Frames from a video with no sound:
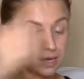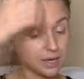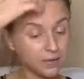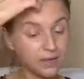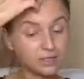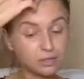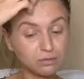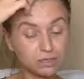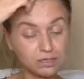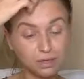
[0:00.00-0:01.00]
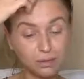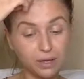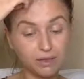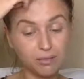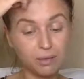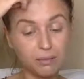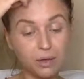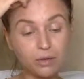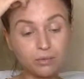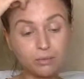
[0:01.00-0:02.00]
and that's over and done with. But
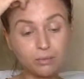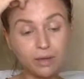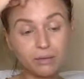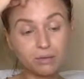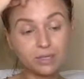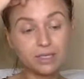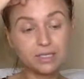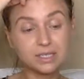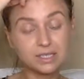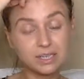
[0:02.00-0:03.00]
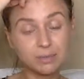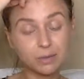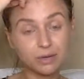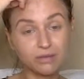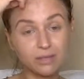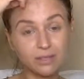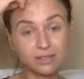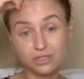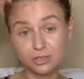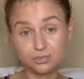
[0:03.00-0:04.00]
my realistic standpoint of things
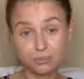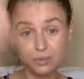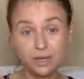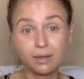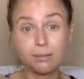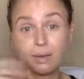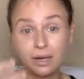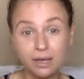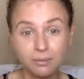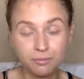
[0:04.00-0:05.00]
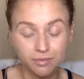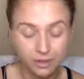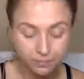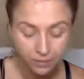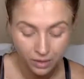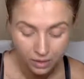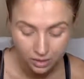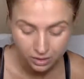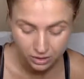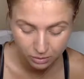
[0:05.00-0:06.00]
is just getting money up front.
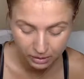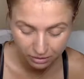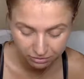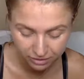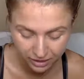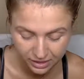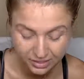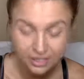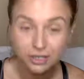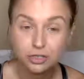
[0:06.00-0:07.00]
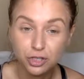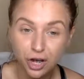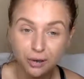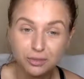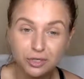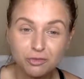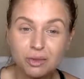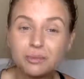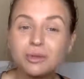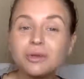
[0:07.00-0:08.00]
So my upfront is getting a job. So if
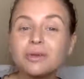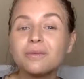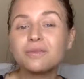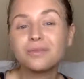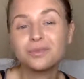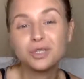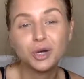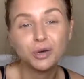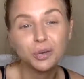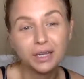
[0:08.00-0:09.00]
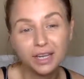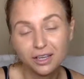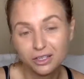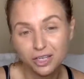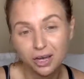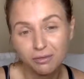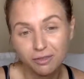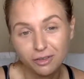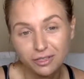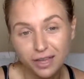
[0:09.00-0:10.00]
people don't know what getting a job
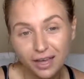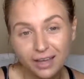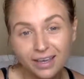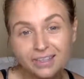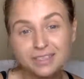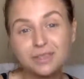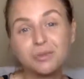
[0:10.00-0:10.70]
feels like, it's